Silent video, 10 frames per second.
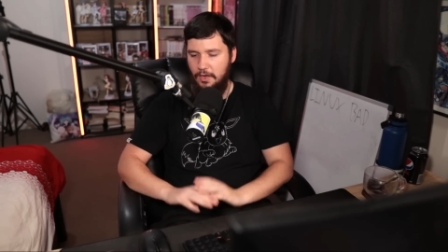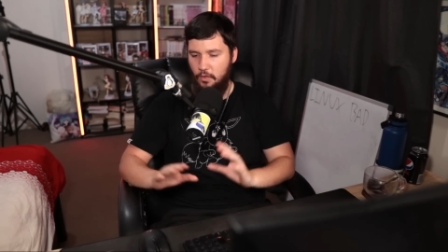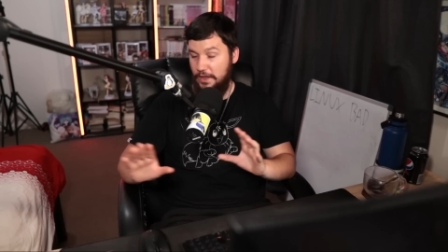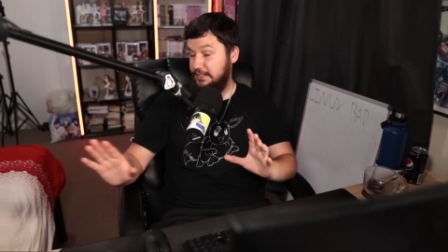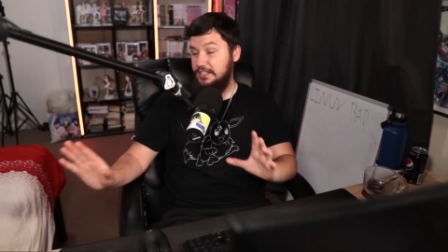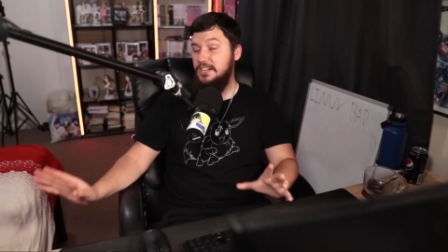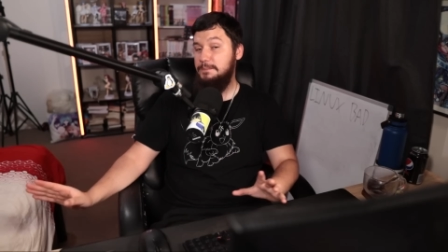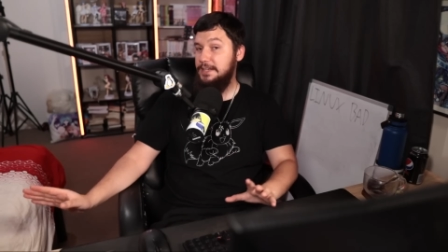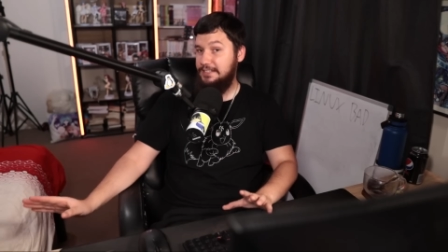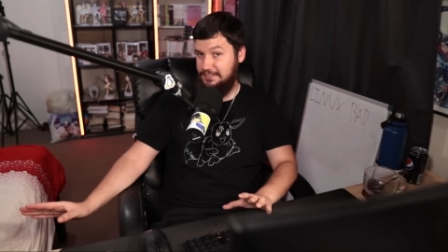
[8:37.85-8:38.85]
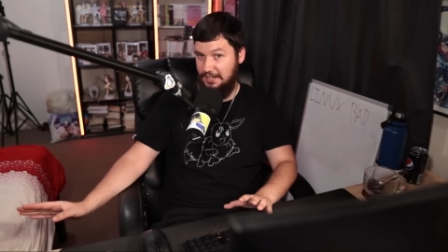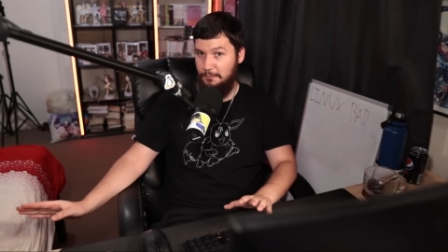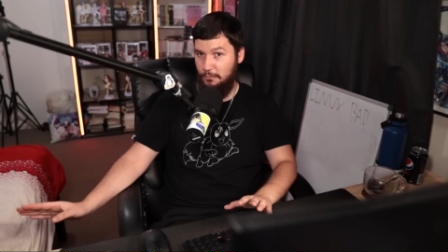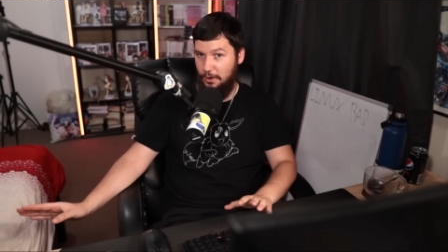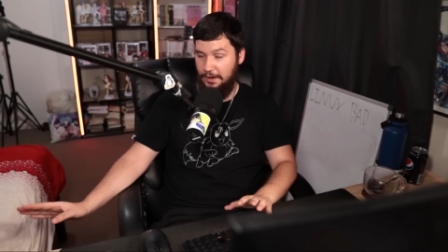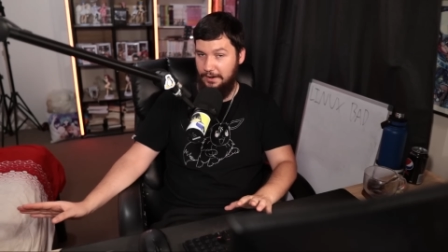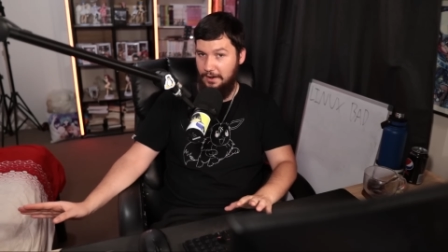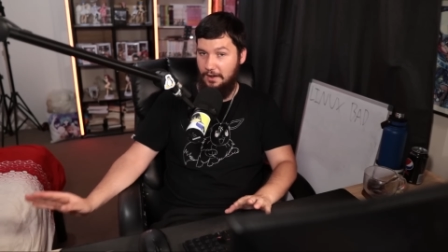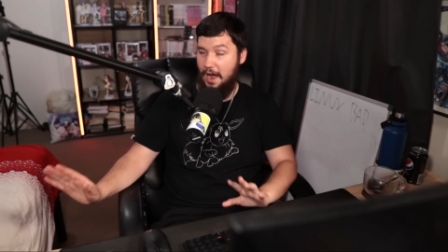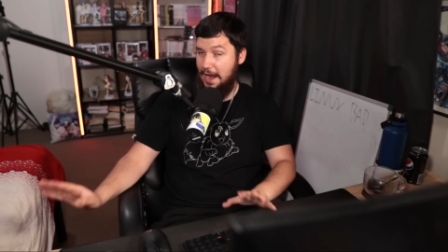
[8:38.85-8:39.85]
There's gonna be someone,
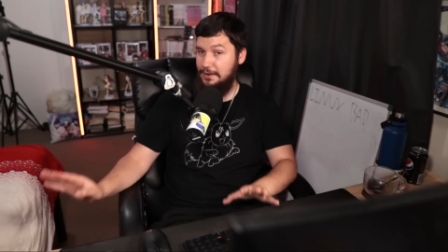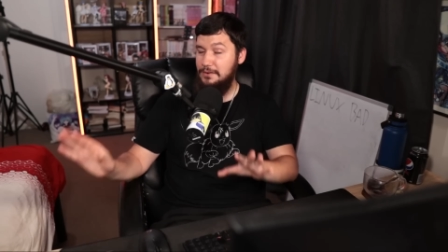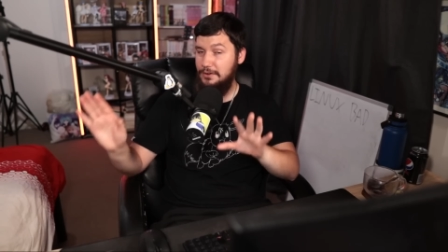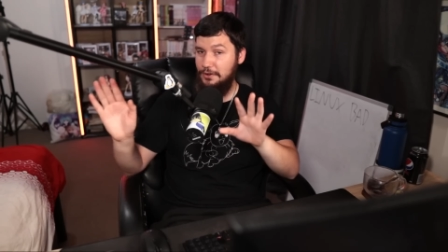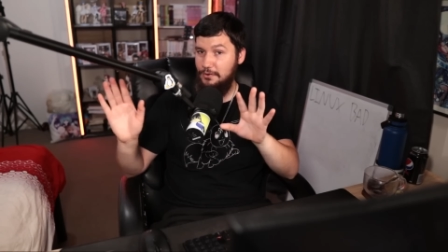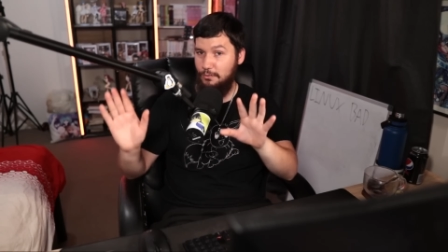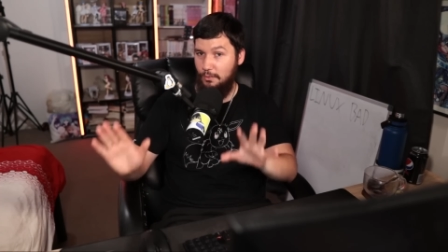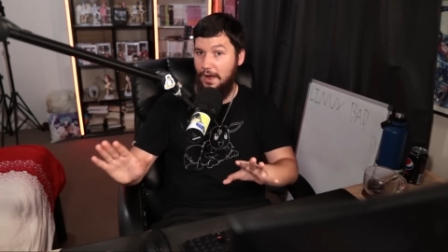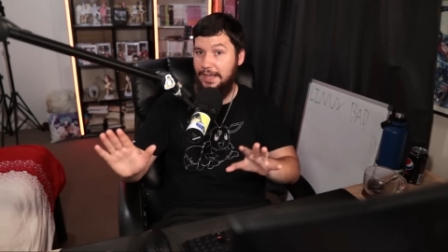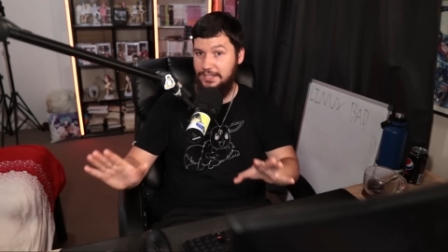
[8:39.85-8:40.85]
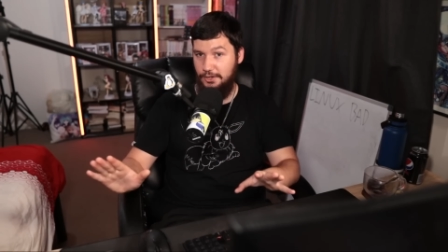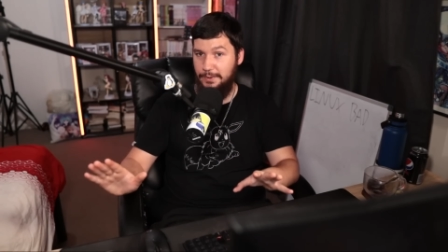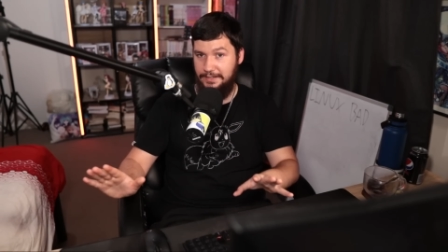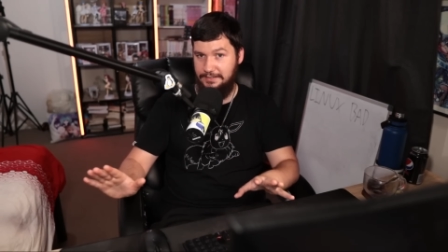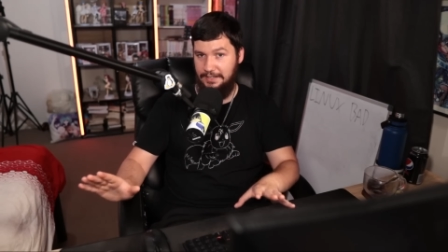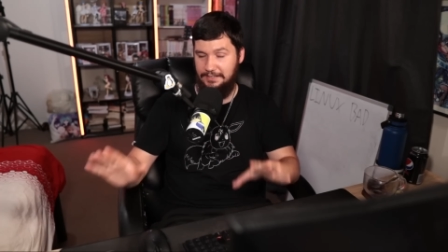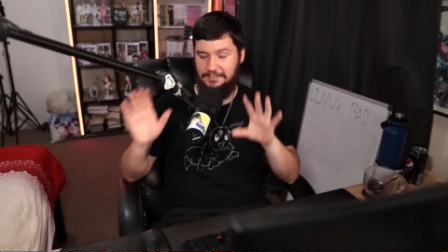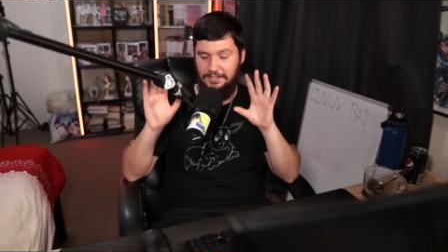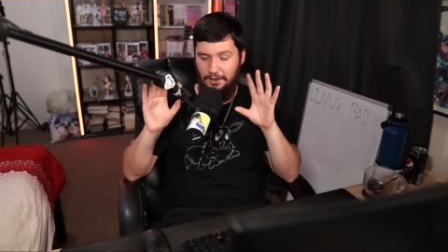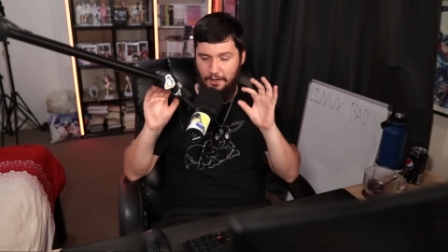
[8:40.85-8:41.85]
I don't know why you
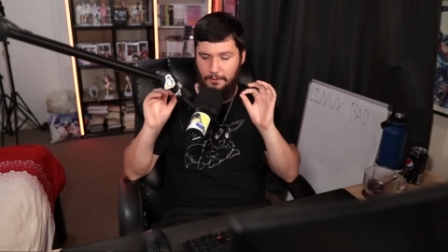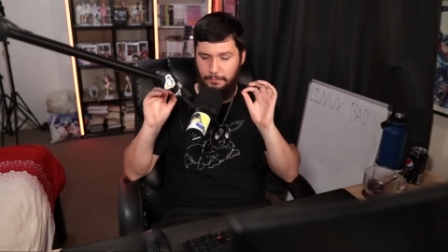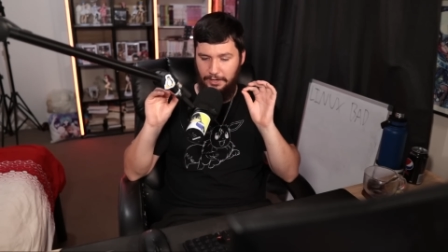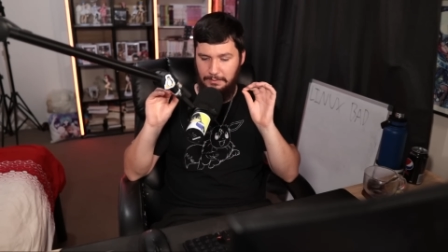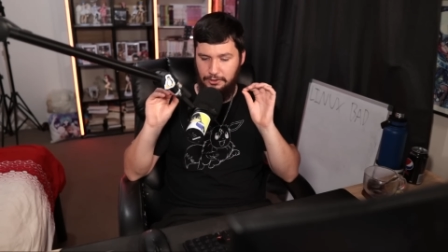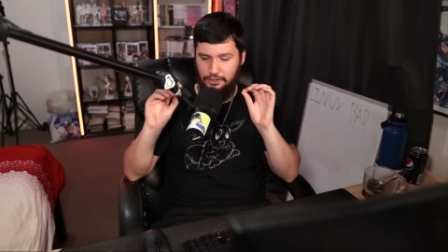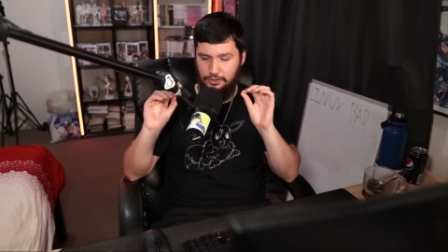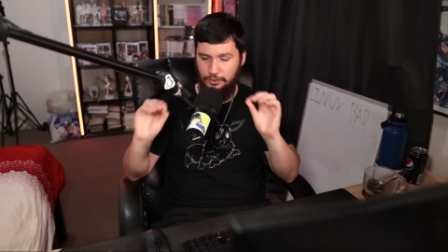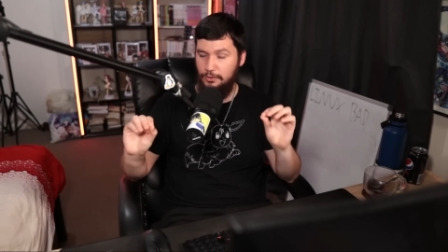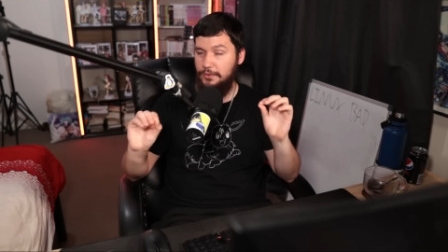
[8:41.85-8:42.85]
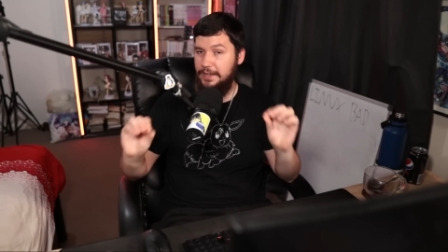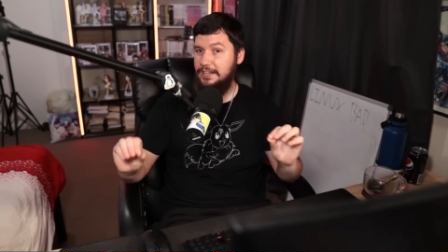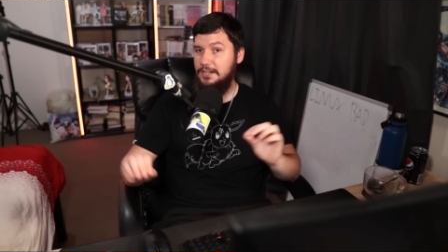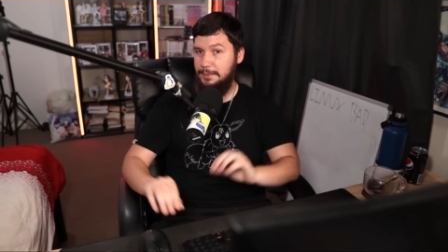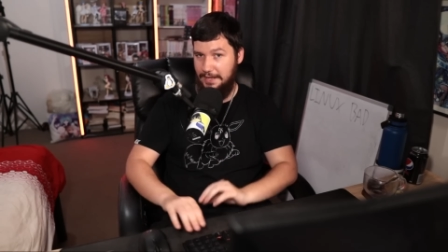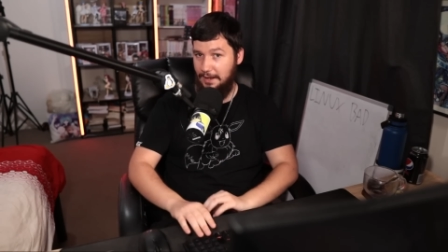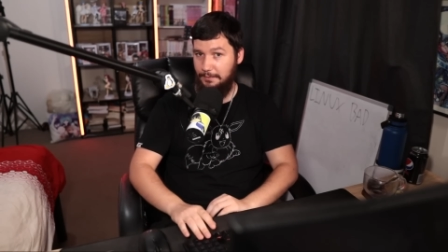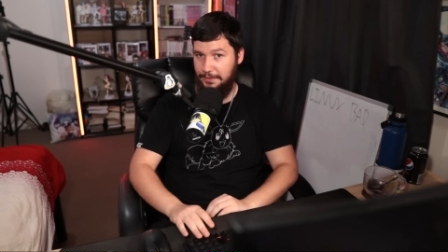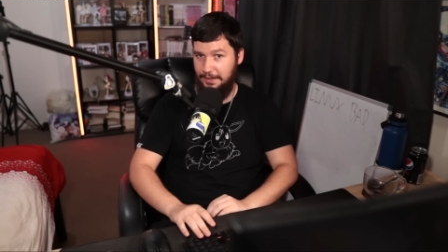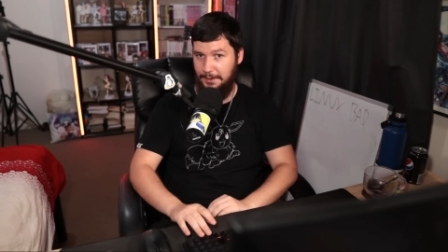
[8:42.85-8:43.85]
exist, but I'm sure they're gonna be
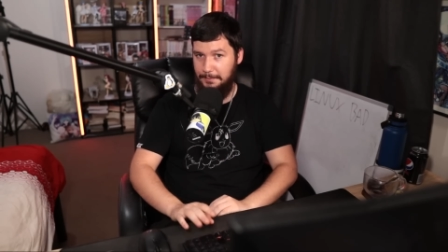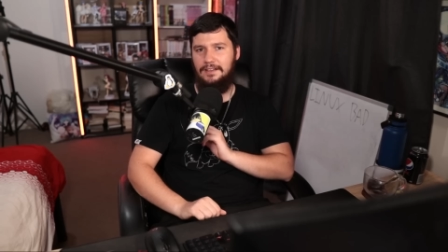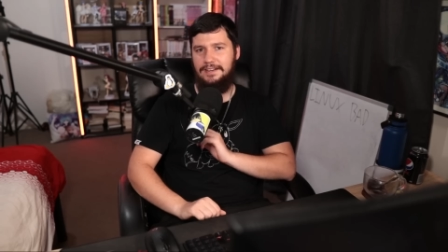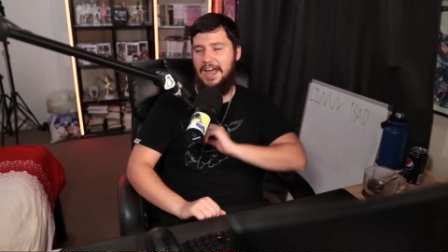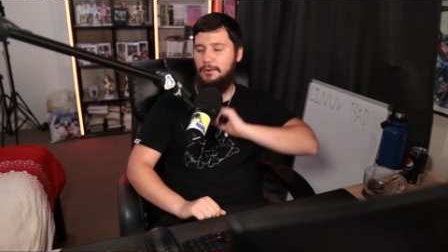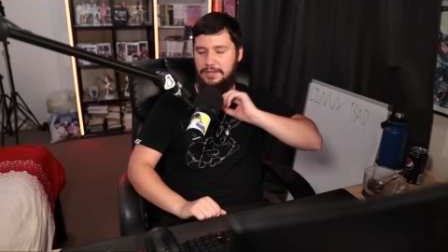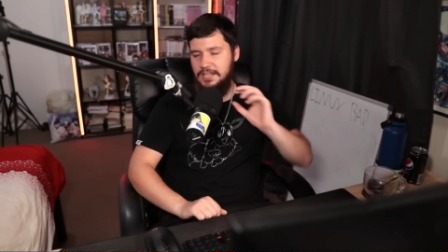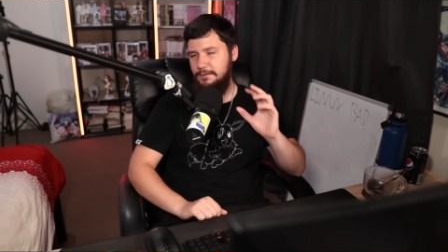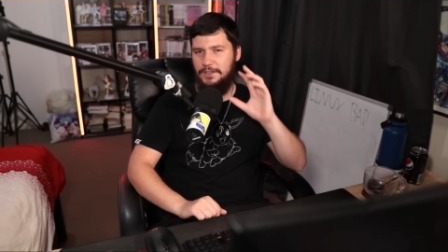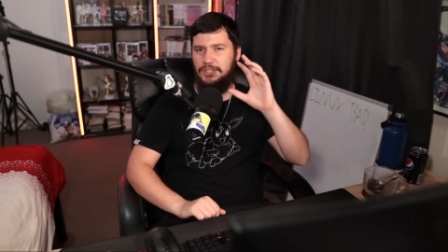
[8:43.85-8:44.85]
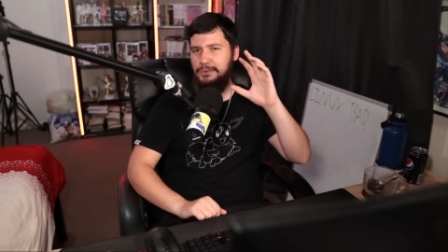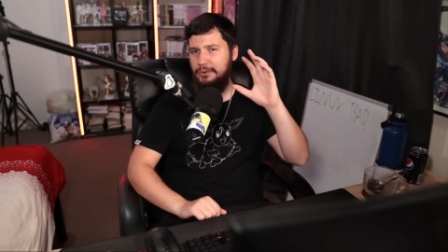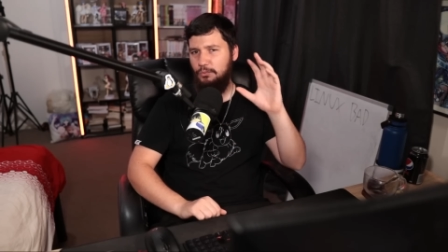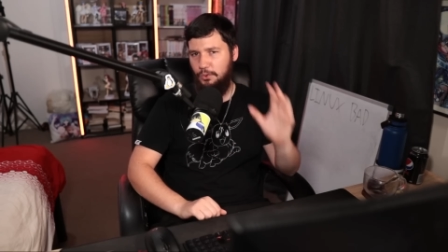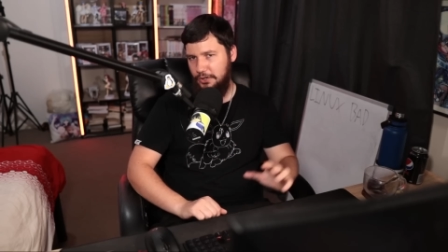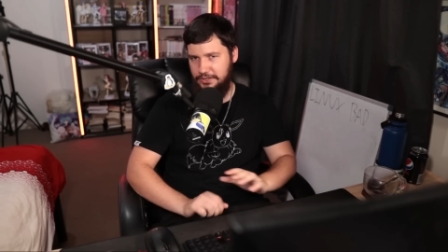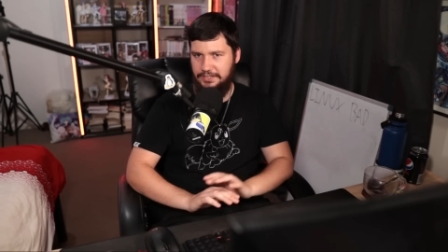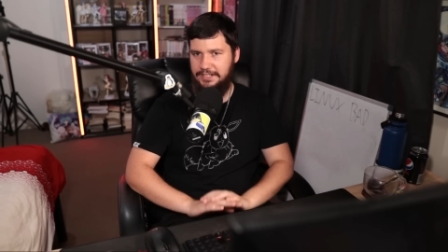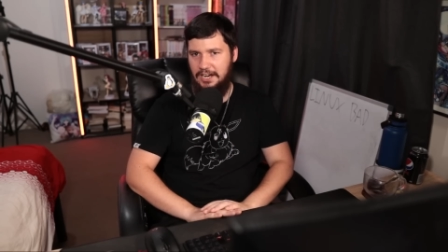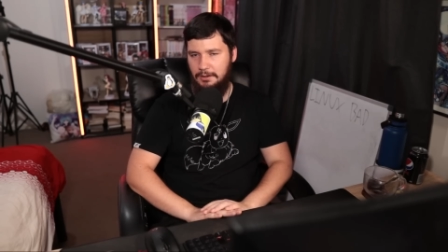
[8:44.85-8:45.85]
out there. Now, even though it
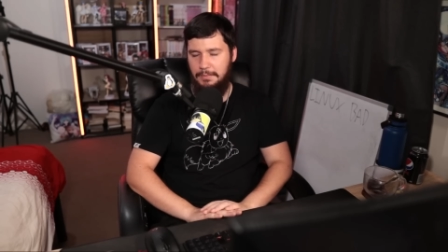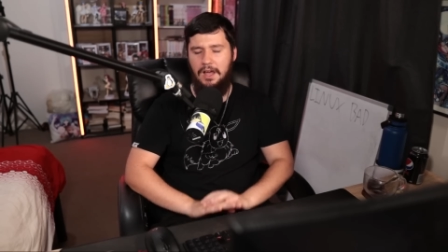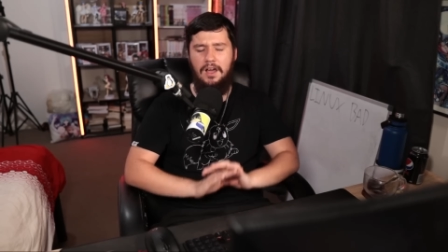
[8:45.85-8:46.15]
was dumb,